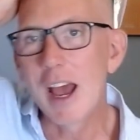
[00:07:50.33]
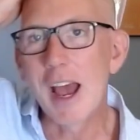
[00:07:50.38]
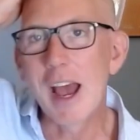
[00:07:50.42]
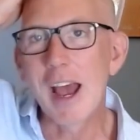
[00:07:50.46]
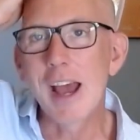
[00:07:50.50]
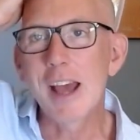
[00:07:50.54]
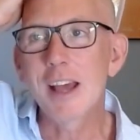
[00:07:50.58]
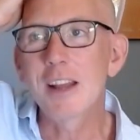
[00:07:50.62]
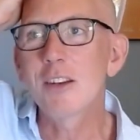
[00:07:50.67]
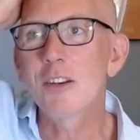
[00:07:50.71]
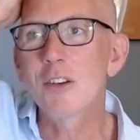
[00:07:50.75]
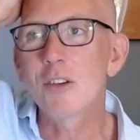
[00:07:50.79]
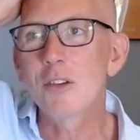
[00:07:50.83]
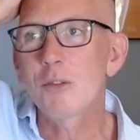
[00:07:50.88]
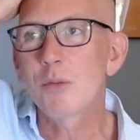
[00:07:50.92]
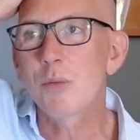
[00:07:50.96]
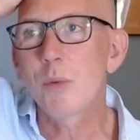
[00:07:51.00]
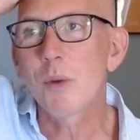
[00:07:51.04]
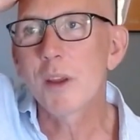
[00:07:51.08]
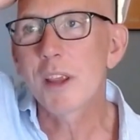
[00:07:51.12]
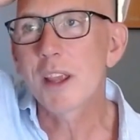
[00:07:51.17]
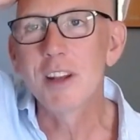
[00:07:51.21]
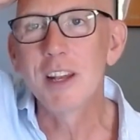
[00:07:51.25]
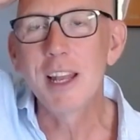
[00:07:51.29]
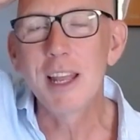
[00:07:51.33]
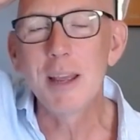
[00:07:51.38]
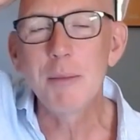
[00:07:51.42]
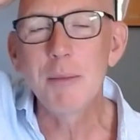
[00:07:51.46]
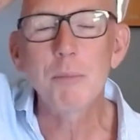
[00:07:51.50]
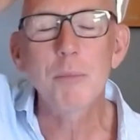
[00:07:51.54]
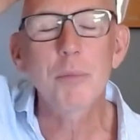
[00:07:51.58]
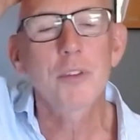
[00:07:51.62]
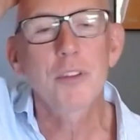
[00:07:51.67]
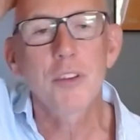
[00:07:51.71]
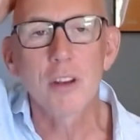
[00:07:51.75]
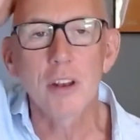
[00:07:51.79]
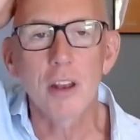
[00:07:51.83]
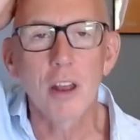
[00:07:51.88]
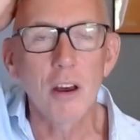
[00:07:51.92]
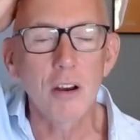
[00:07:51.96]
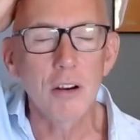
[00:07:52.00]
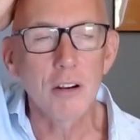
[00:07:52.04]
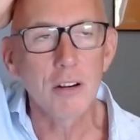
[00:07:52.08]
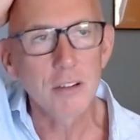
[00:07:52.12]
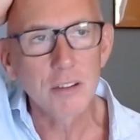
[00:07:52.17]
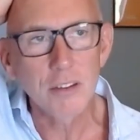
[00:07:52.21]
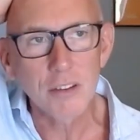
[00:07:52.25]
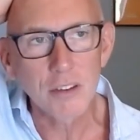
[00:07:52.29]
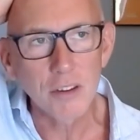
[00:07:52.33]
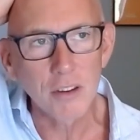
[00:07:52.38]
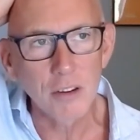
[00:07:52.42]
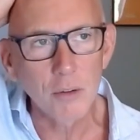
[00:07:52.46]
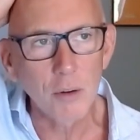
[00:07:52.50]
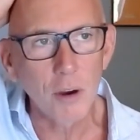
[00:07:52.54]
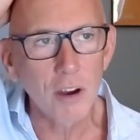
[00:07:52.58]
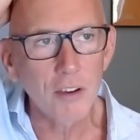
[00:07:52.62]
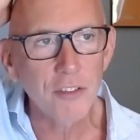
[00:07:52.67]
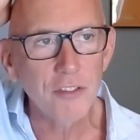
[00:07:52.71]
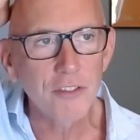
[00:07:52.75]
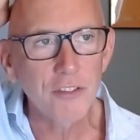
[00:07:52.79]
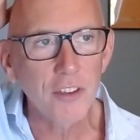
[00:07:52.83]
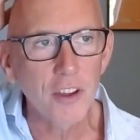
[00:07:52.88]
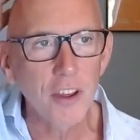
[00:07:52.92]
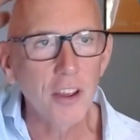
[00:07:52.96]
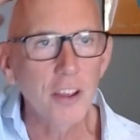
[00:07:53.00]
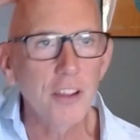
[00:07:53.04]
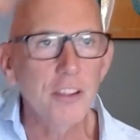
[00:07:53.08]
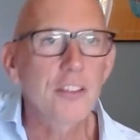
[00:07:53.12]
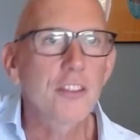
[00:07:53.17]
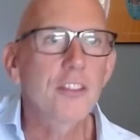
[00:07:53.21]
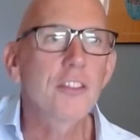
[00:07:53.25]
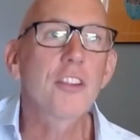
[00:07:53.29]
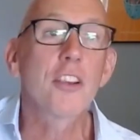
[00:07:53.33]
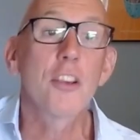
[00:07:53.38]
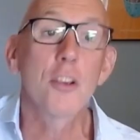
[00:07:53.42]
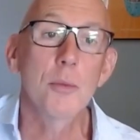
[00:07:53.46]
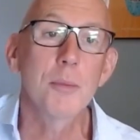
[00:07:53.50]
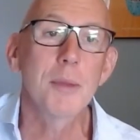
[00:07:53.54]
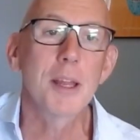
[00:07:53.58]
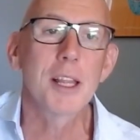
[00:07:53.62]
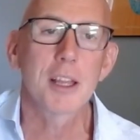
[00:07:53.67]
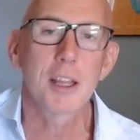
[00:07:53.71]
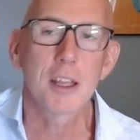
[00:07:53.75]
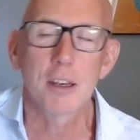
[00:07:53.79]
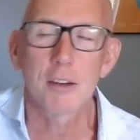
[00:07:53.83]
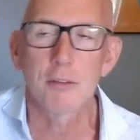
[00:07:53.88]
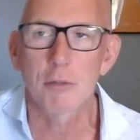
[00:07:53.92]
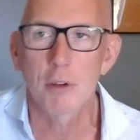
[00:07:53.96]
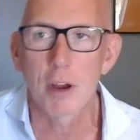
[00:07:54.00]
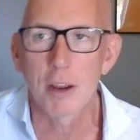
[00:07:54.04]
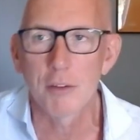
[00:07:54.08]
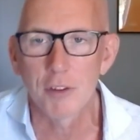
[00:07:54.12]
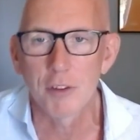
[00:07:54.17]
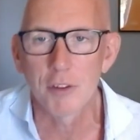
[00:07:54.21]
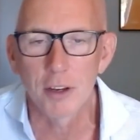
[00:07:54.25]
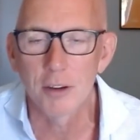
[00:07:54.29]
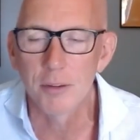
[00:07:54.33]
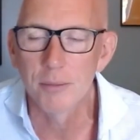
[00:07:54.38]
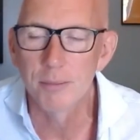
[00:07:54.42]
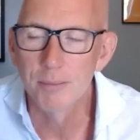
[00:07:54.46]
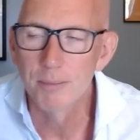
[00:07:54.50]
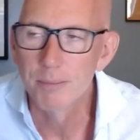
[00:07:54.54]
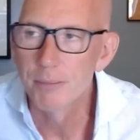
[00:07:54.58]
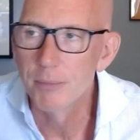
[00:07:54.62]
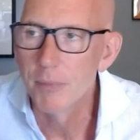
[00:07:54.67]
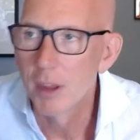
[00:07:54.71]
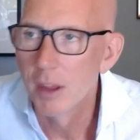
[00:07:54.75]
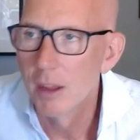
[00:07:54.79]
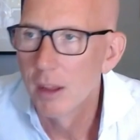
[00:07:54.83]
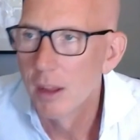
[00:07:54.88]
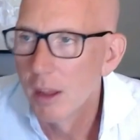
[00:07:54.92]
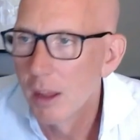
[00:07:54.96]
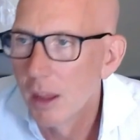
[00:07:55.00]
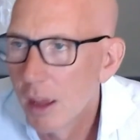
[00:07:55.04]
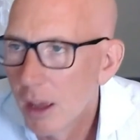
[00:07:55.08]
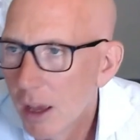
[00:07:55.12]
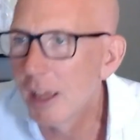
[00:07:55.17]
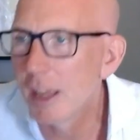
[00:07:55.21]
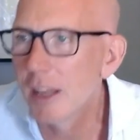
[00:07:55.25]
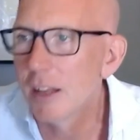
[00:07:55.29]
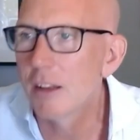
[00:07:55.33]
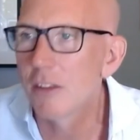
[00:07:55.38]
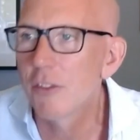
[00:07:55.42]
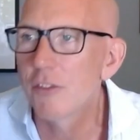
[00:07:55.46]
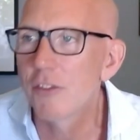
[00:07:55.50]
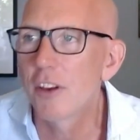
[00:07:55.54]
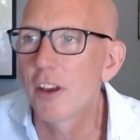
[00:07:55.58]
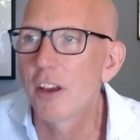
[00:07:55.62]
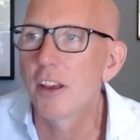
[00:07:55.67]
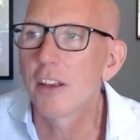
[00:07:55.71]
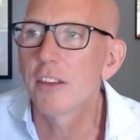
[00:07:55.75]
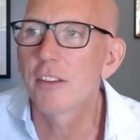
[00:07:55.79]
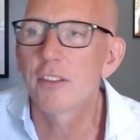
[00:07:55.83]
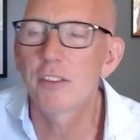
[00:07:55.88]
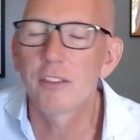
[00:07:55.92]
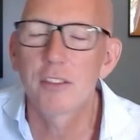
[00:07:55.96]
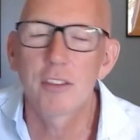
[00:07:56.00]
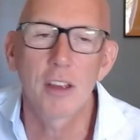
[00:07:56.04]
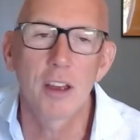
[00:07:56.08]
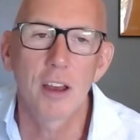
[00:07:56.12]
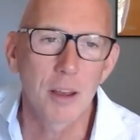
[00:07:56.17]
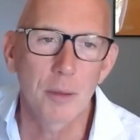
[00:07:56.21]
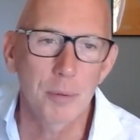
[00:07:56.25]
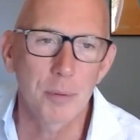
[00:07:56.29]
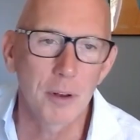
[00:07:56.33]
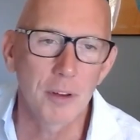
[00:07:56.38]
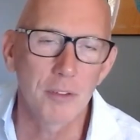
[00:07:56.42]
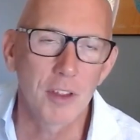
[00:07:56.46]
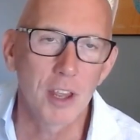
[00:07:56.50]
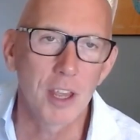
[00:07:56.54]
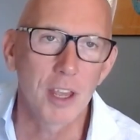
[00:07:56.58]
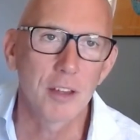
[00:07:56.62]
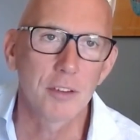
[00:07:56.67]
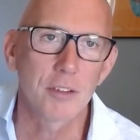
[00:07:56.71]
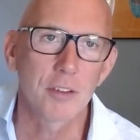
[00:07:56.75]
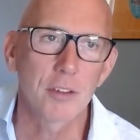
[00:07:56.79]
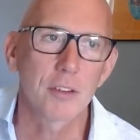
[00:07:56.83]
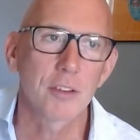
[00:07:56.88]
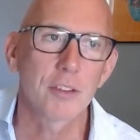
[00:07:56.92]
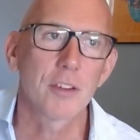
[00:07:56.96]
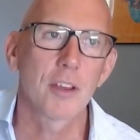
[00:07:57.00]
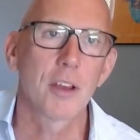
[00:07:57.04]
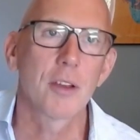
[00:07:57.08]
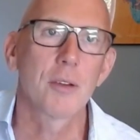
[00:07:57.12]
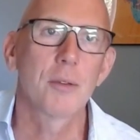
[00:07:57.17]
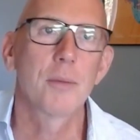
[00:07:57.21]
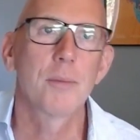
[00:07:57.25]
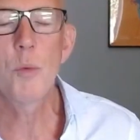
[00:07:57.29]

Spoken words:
And we limped along to our first 2 million of revenue in the first couple of years or so.